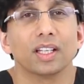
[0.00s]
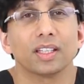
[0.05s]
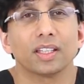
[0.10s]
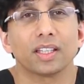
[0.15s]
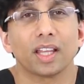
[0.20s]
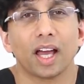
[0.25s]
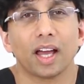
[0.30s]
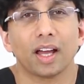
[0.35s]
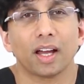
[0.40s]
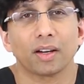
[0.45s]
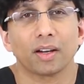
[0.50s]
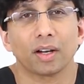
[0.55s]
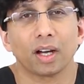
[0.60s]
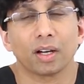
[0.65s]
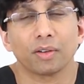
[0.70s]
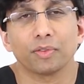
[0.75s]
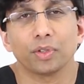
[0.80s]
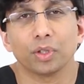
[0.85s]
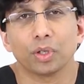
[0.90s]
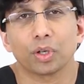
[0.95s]
that
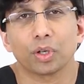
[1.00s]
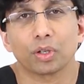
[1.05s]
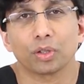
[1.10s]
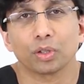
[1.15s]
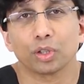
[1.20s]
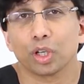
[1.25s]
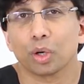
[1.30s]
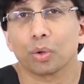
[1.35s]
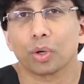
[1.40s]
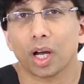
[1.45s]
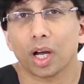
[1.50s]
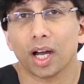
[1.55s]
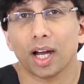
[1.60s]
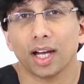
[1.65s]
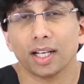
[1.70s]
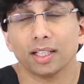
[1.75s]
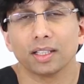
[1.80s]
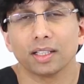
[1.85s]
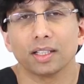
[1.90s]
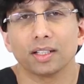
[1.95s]
of your lower
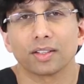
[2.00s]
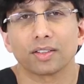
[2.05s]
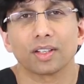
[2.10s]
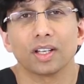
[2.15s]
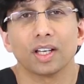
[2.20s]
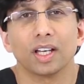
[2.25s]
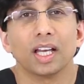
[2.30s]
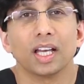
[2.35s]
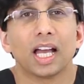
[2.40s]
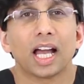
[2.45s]
eyelids,